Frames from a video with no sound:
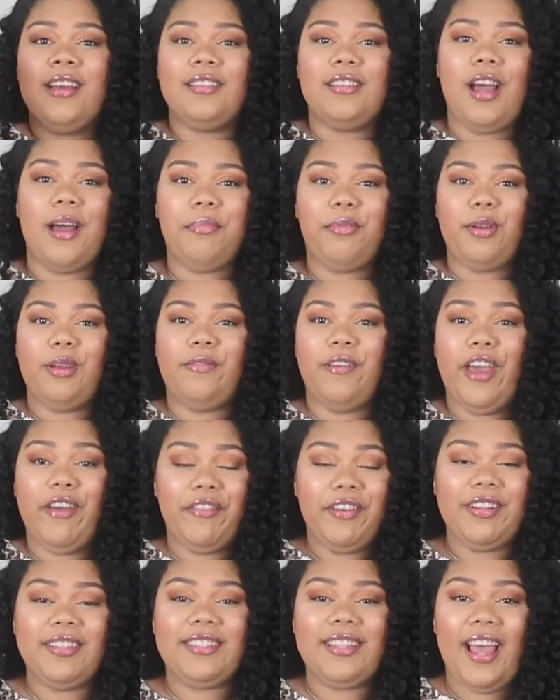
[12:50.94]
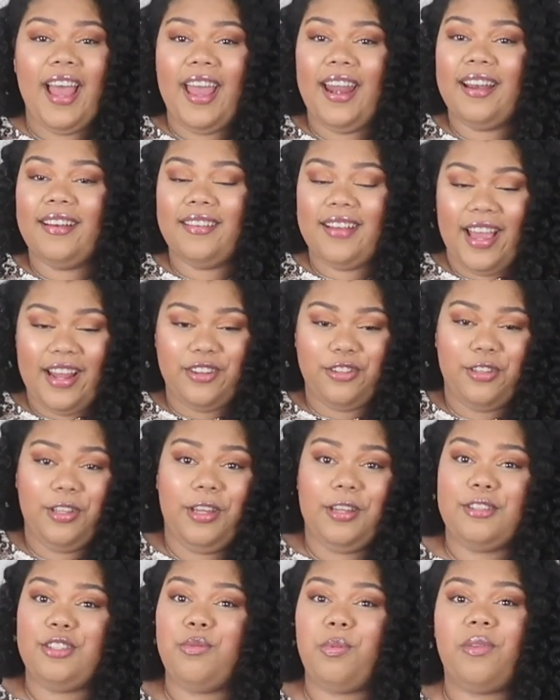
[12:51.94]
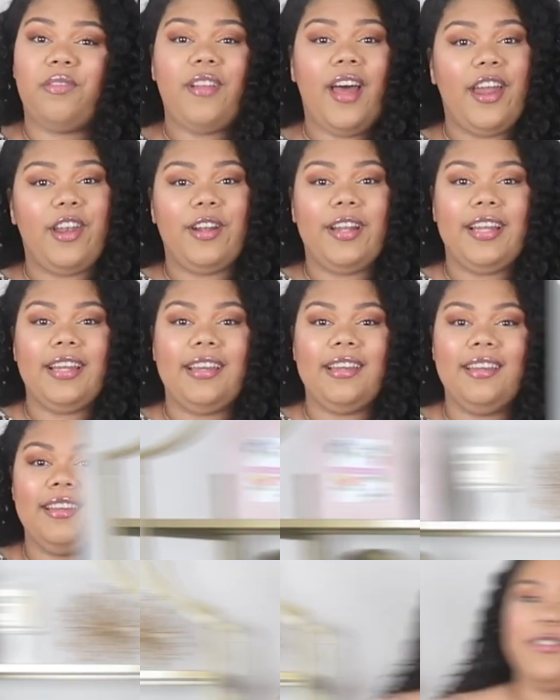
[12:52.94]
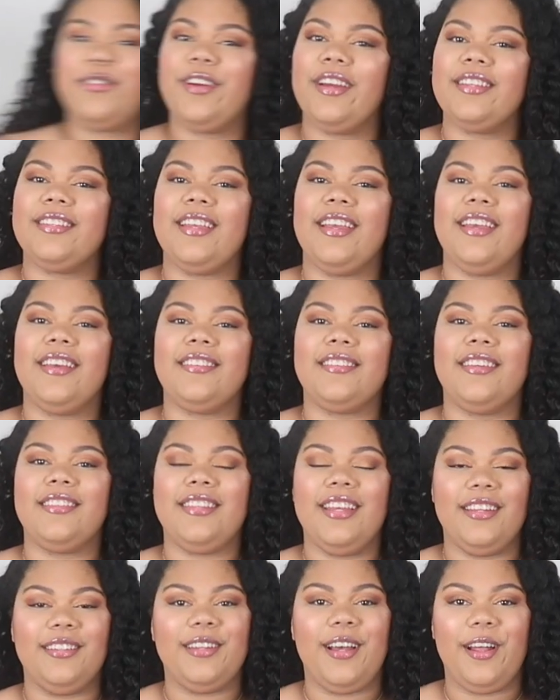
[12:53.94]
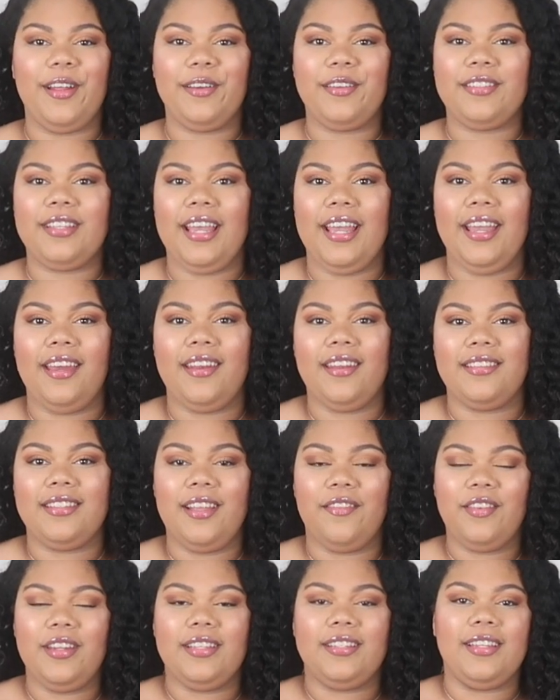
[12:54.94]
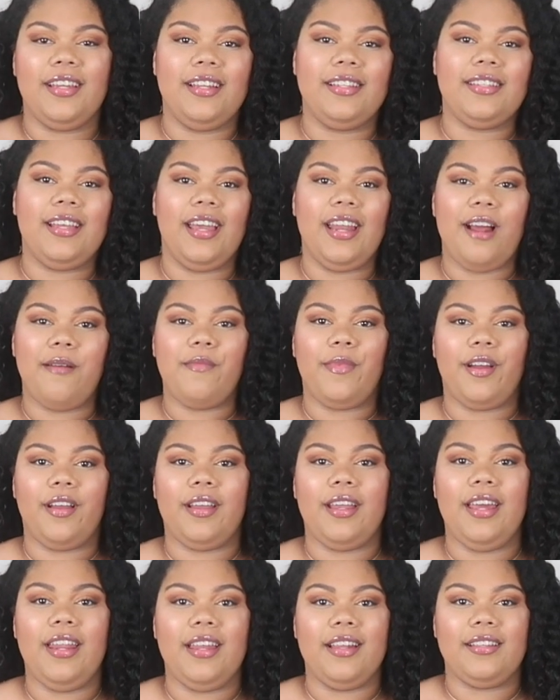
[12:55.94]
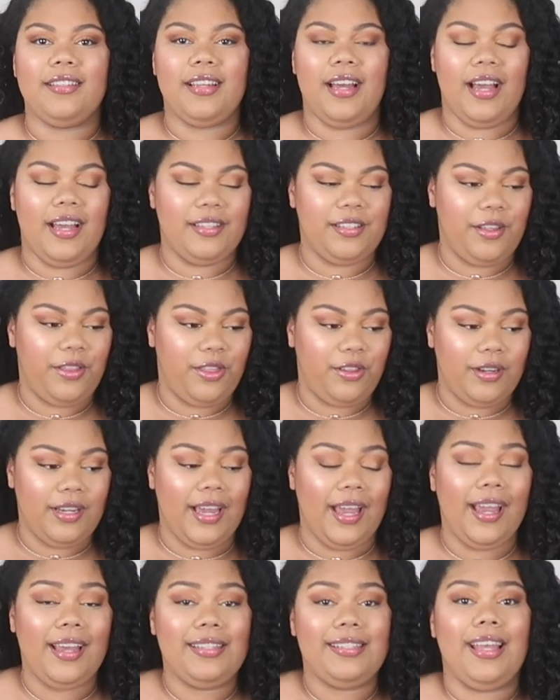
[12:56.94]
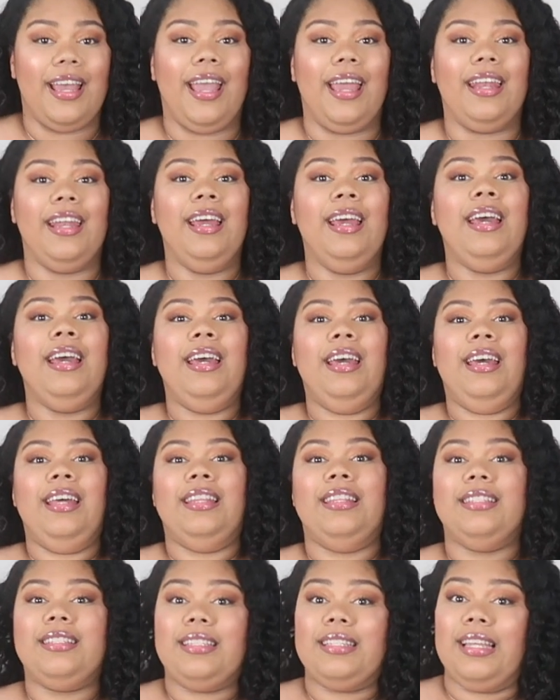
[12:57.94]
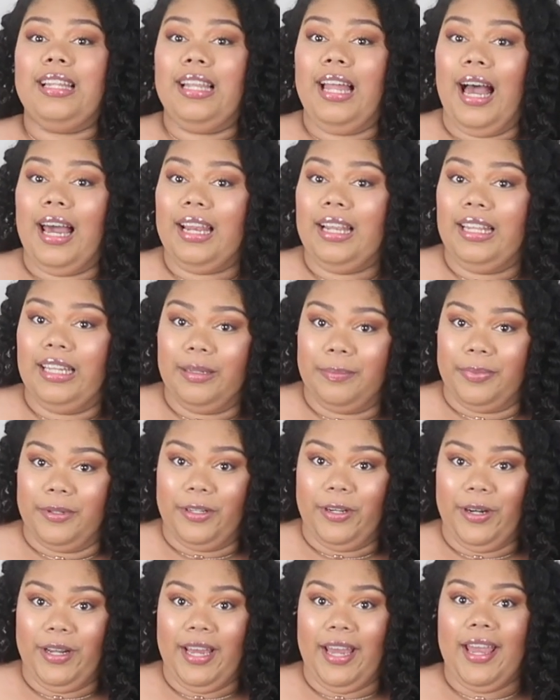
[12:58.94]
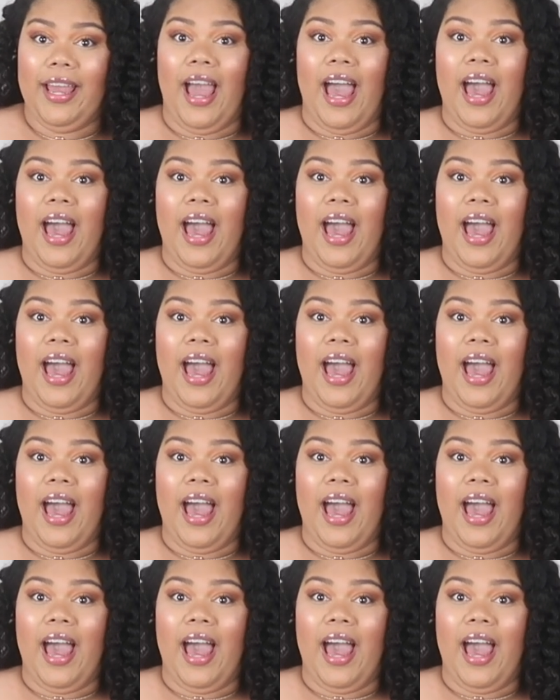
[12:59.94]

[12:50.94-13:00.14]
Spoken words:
top 3 favorites, and I just think it's super flattering. This next dress is $10.70, and I'm wearing it in a size 3X, and this is a lot of leopard, okay?